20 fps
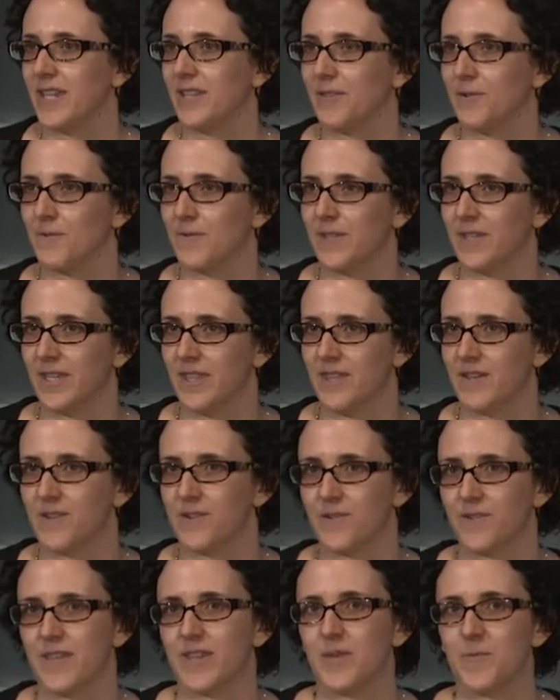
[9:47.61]
and they're really the
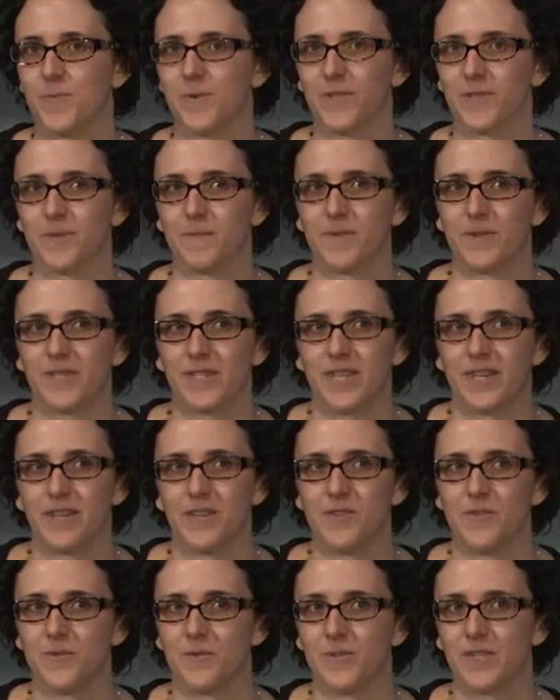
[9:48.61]
underlying principles that I
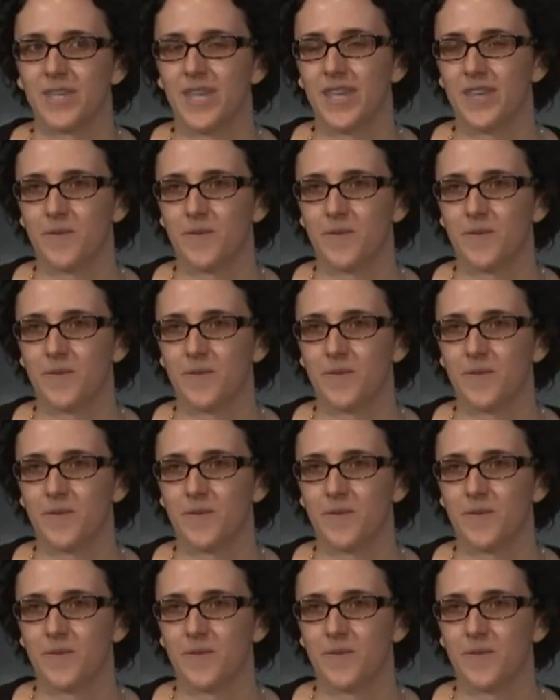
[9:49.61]
use